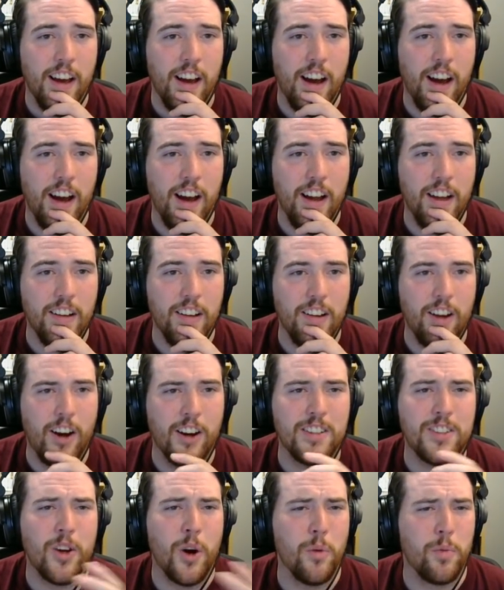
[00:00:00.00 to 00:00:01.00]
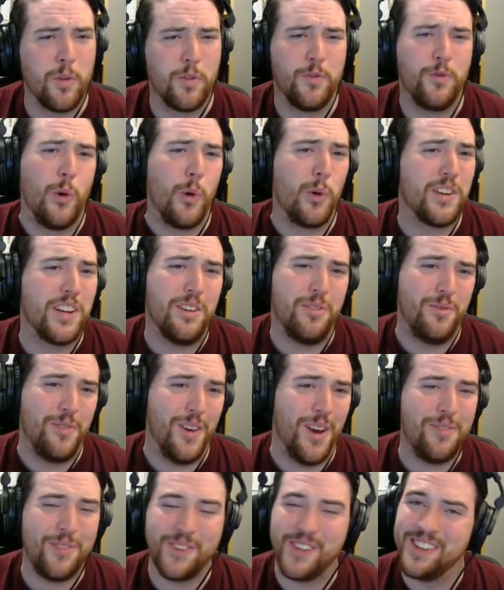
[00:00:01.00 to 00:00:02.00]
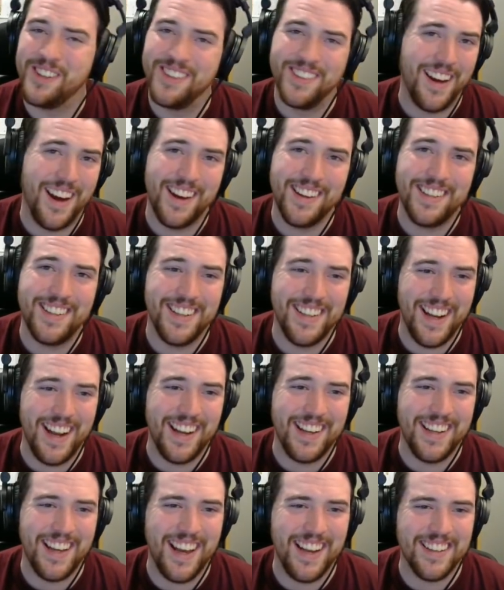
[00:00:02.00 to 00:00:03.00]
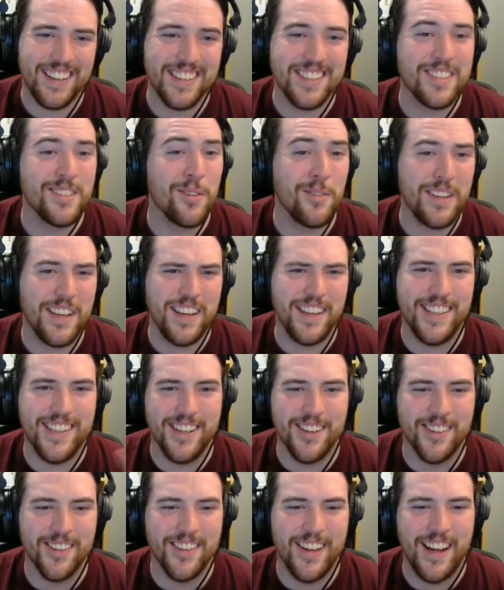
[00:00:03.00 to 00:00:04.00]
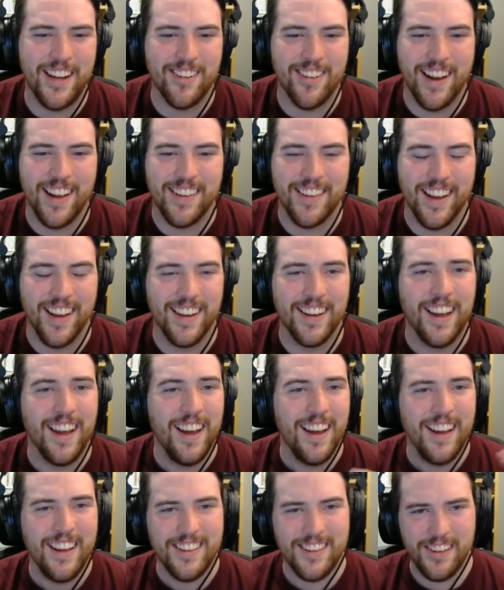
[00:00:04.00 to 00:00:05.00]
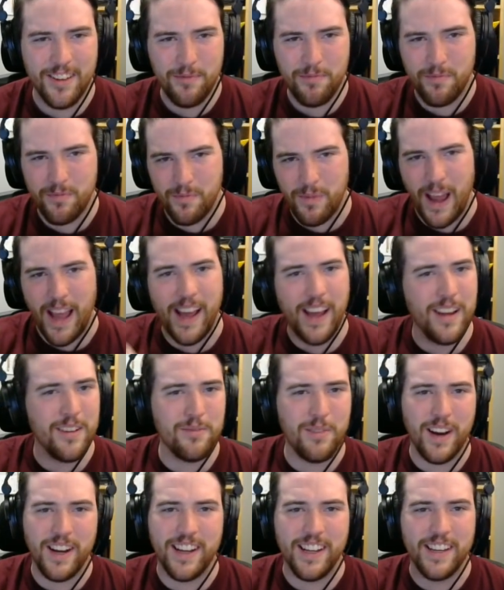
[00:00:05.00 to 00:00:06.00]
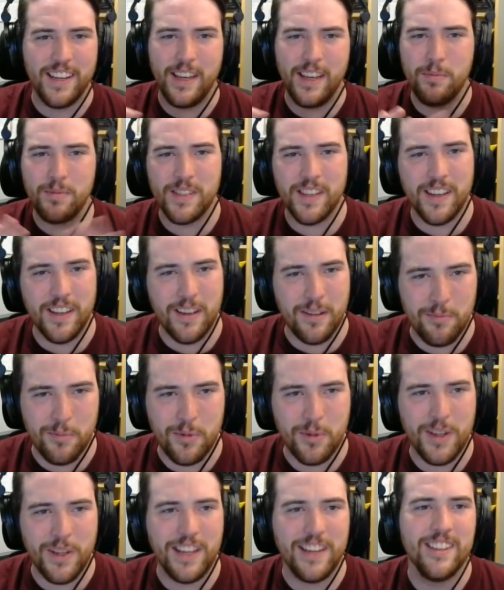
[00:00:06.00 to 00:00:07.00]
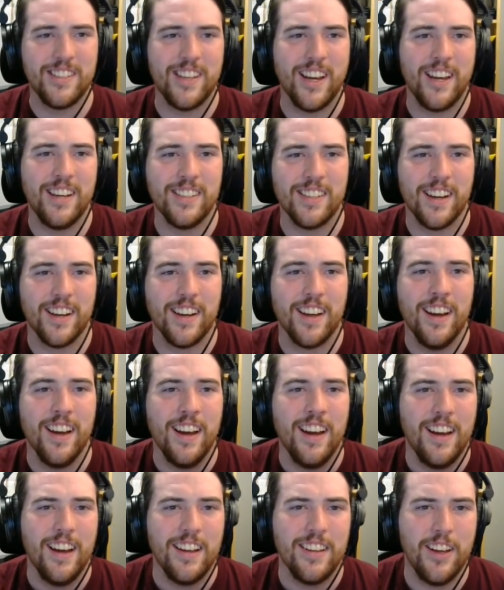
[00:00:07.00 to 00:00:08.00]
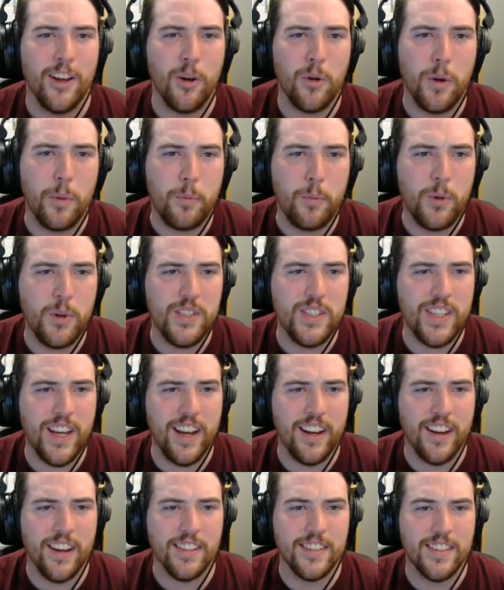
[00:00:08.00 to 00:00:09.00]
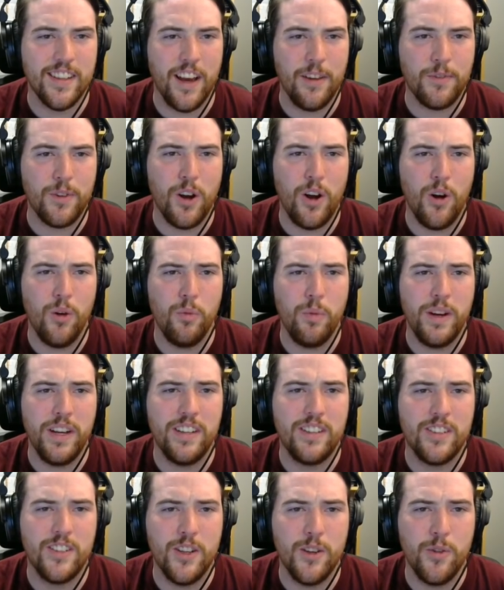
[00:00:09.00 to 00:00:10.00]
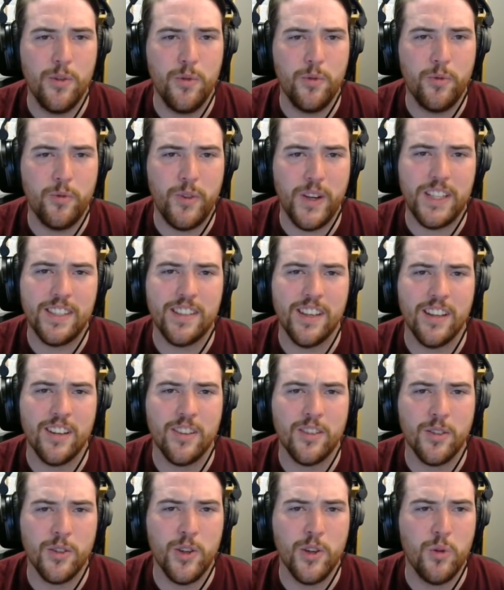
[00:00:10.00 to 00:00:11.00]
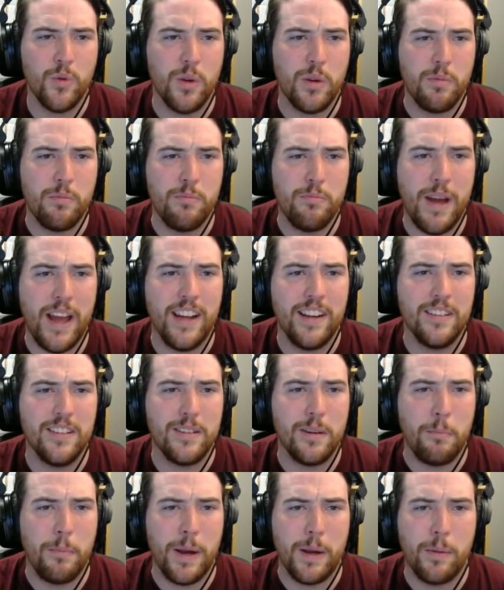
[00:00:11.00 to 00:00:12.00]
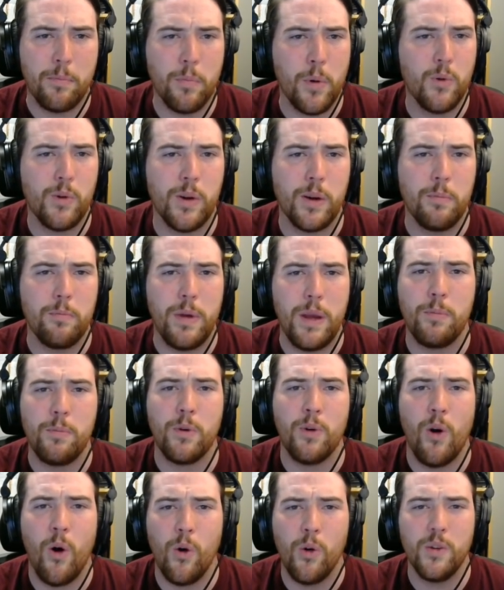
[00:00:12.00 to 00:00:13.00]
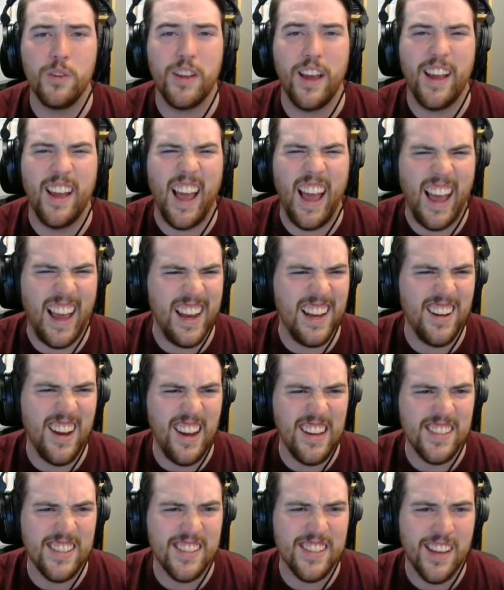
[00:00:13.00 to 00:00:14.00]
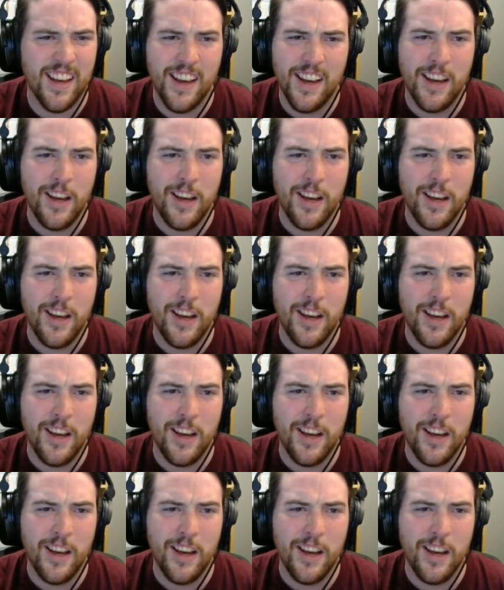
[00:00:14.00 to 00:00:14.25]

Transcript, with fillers: Uh, October 45th, 1988. This is only a year later, I think. The handwriting keeps, like, completely changing. They don't appreciate us. After all we do, fix and glue and mend and make broken people whole, they hate us?